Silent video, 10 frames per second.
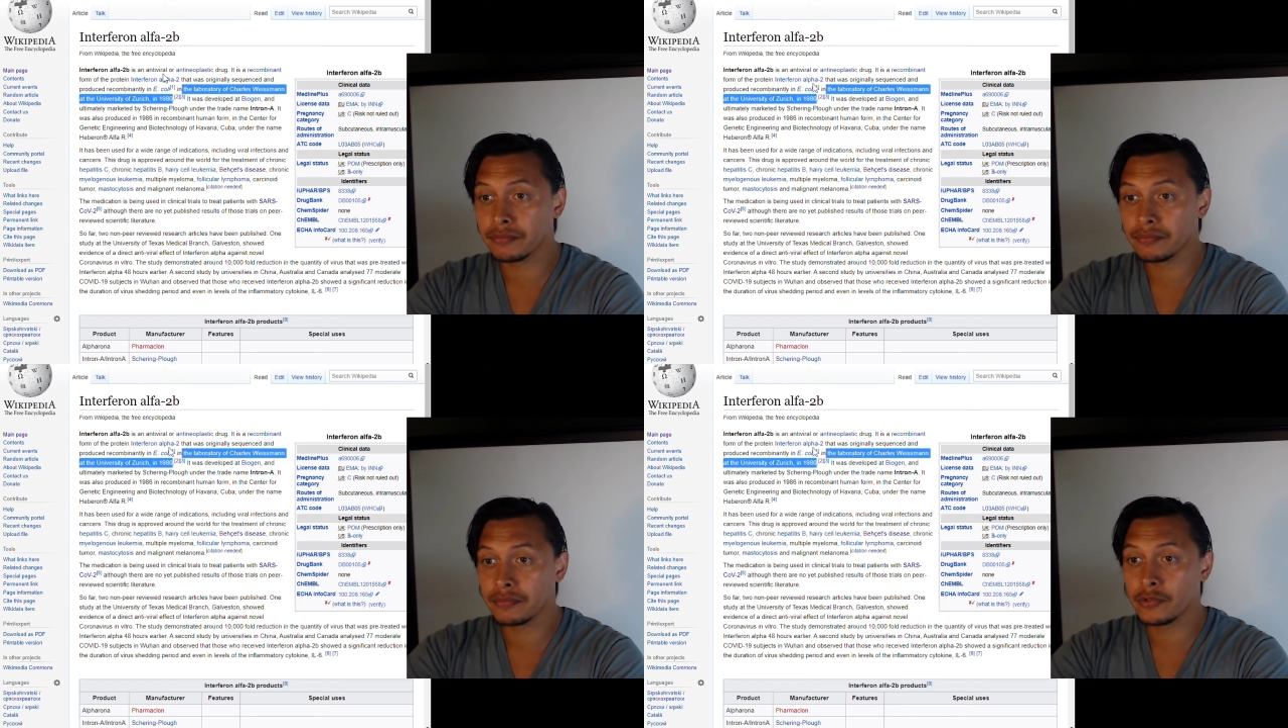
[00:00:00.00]

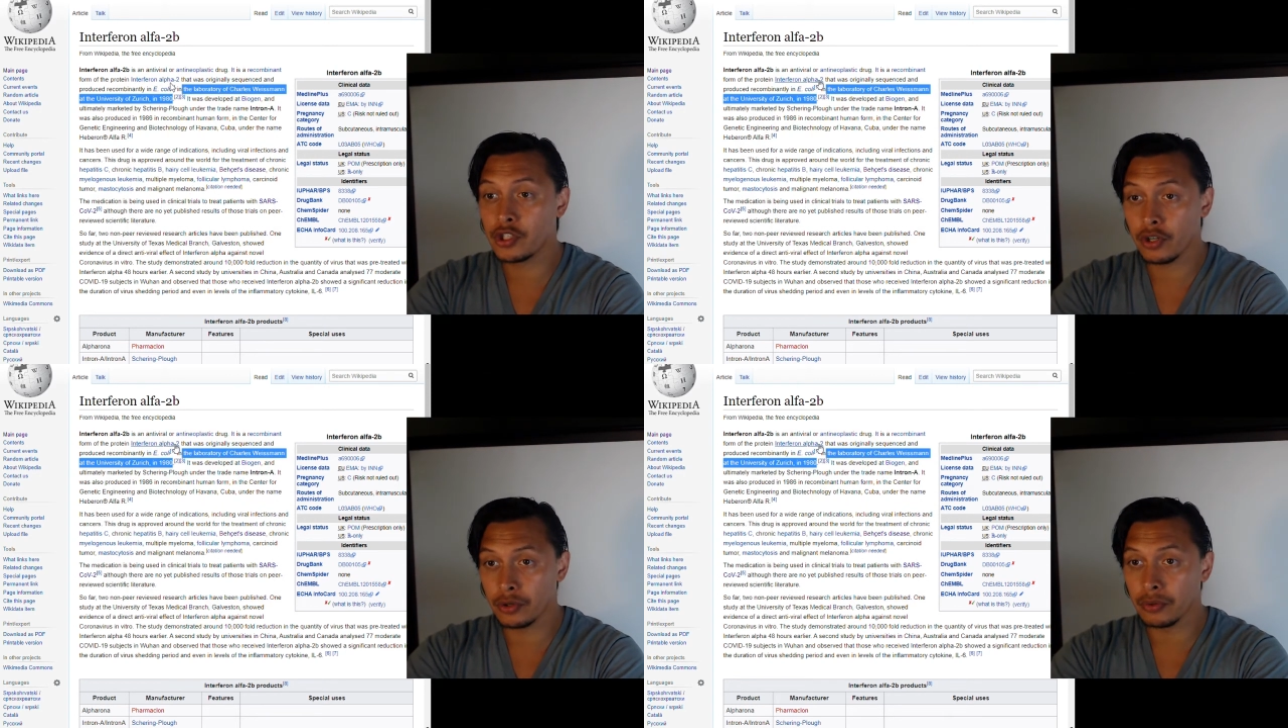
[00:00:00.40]

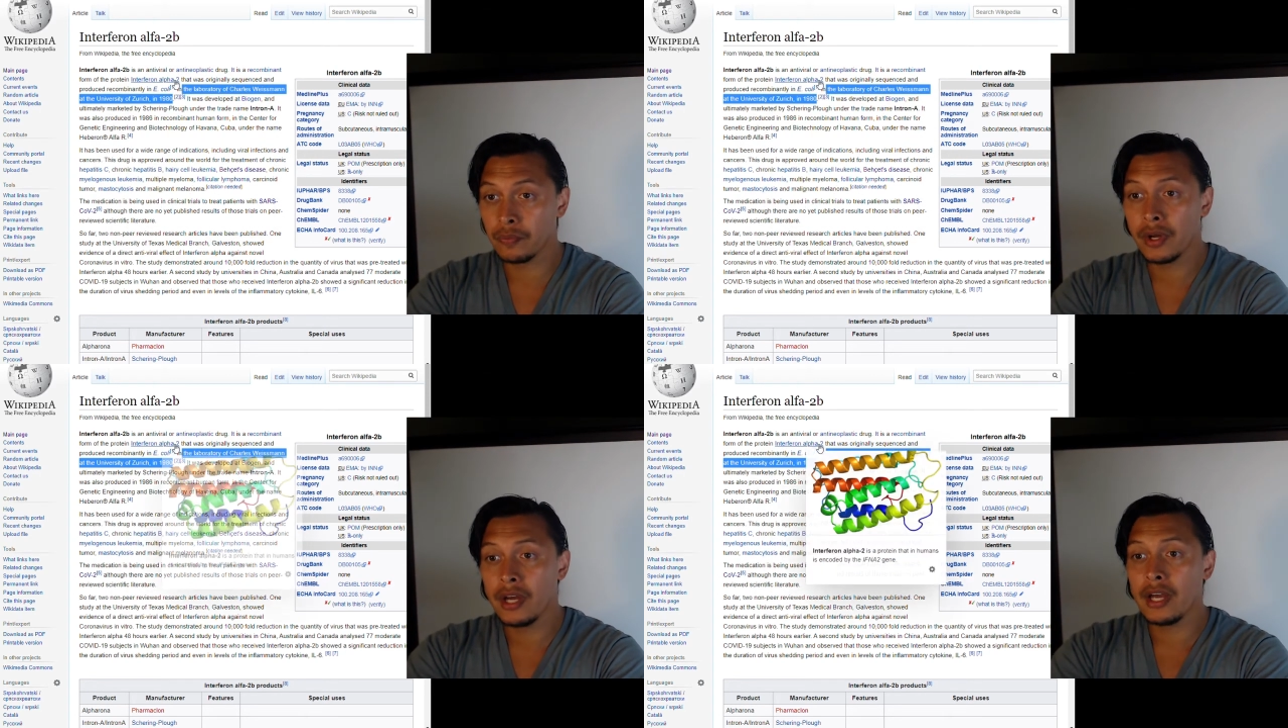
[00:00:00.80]
2
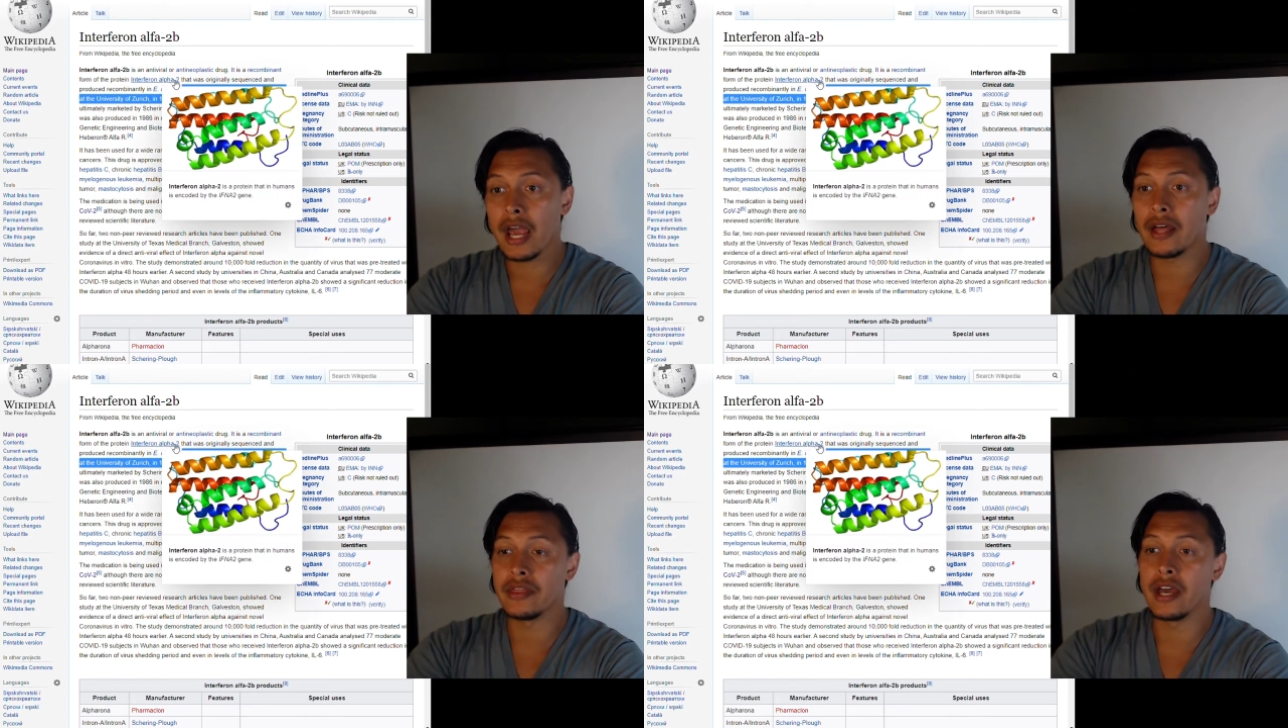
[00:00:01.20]

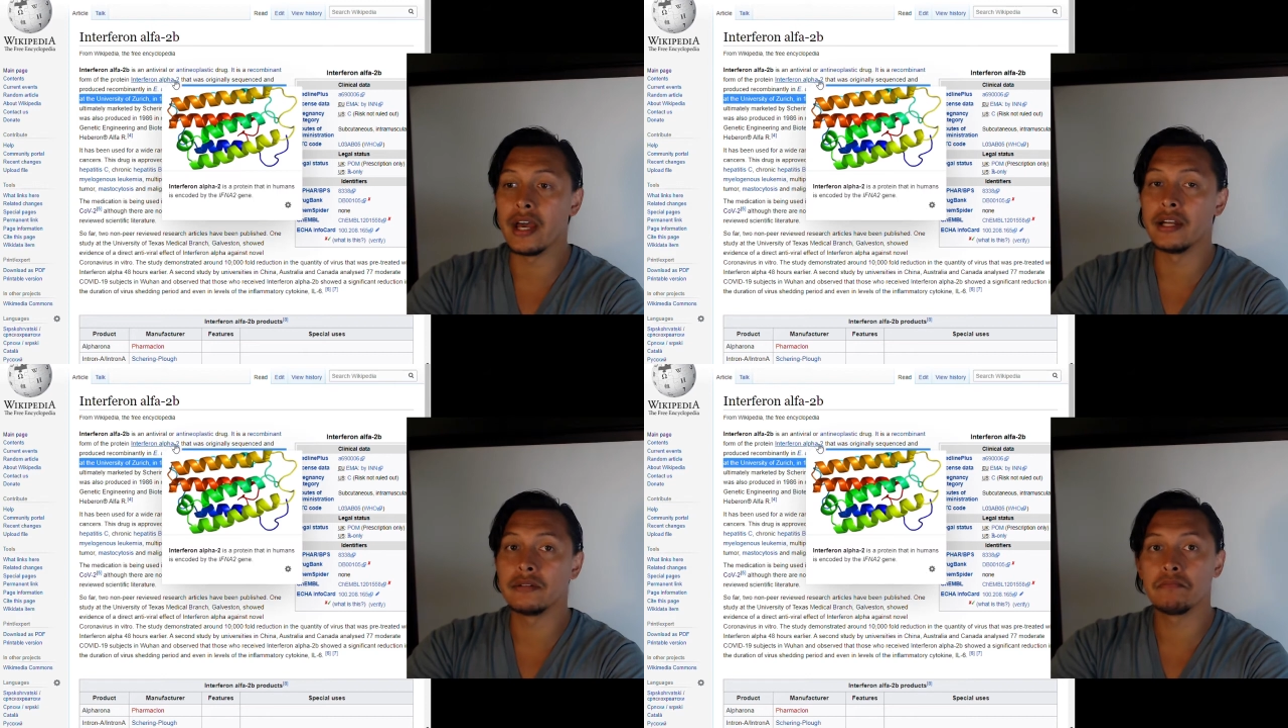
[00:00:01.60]
and
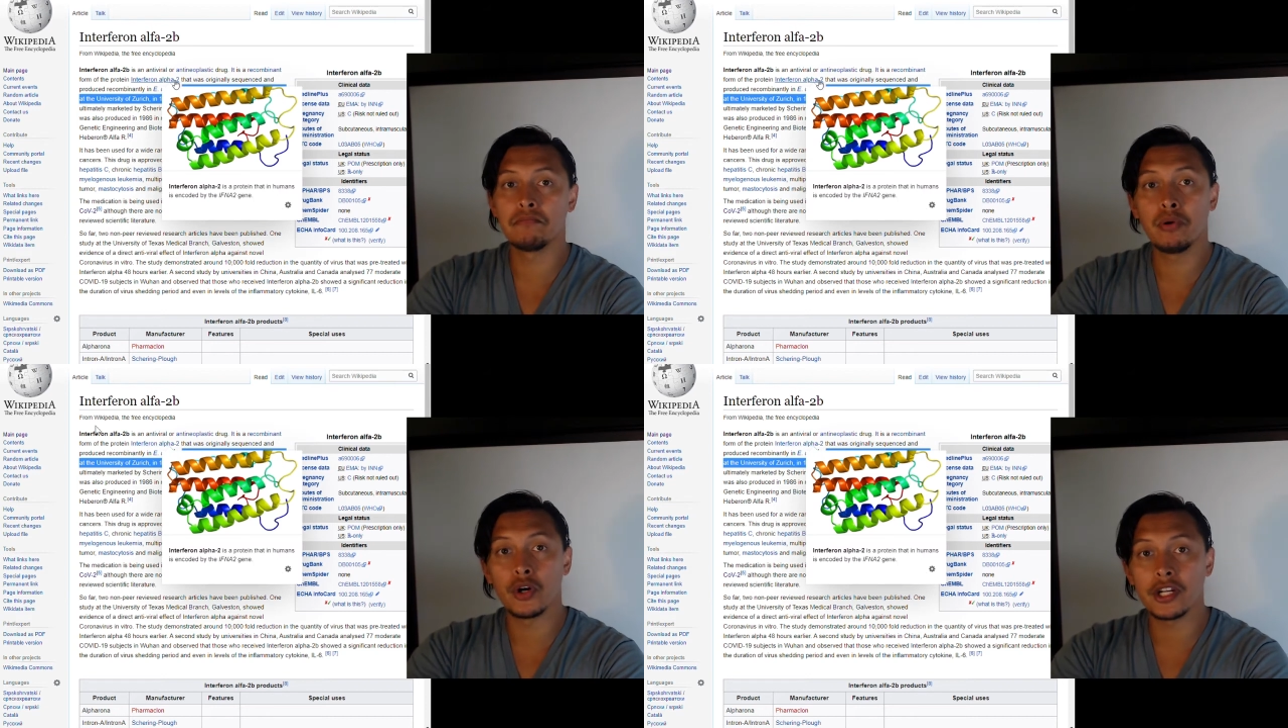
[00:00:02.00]
then
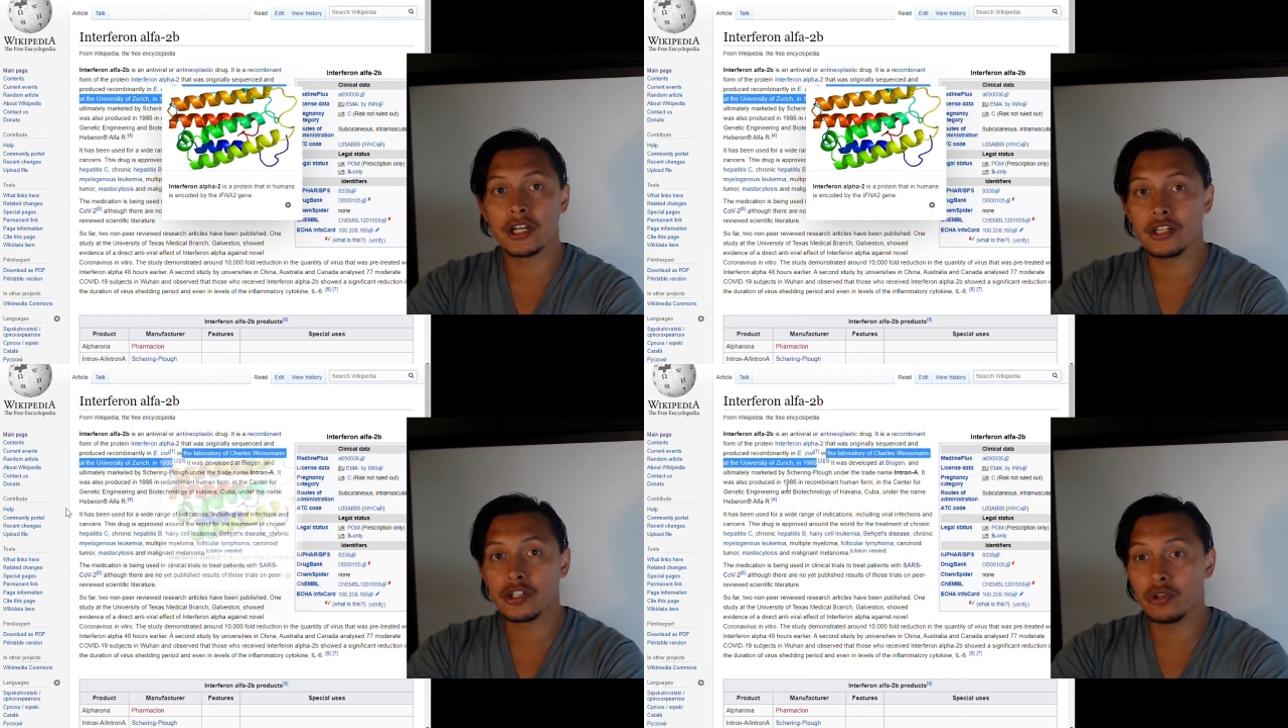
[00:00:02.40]
put it
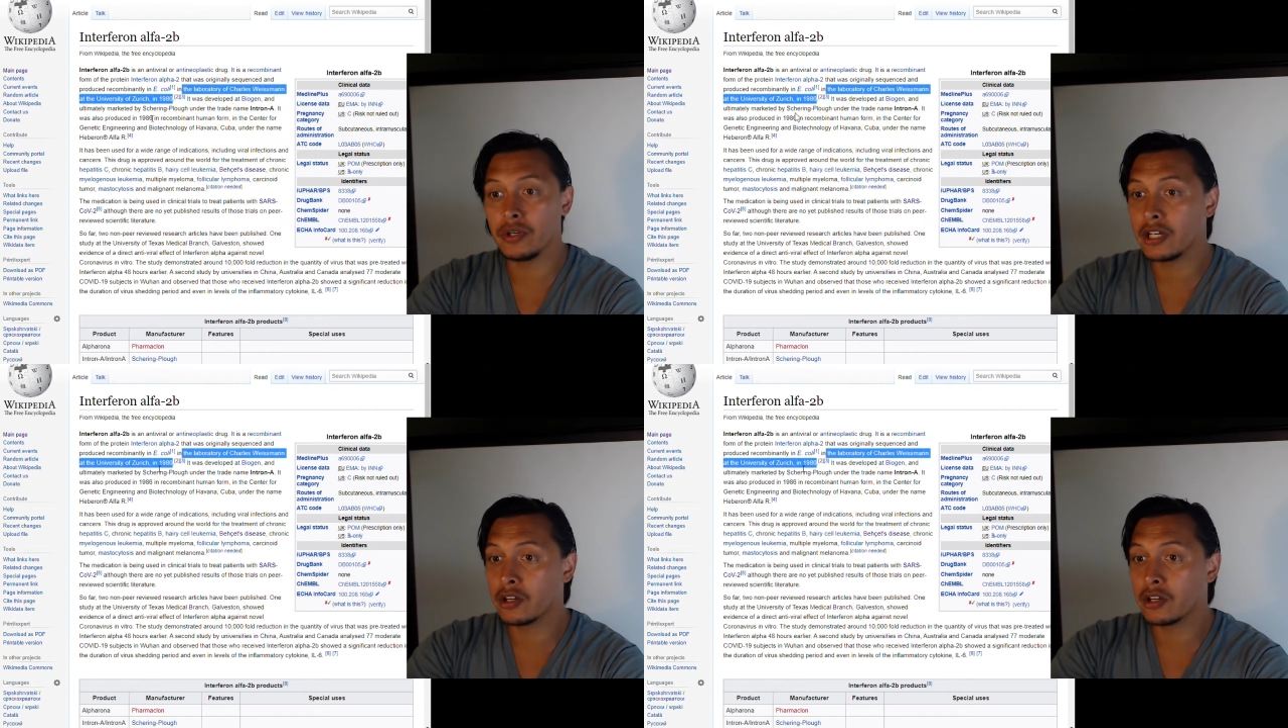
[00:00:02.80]
into E.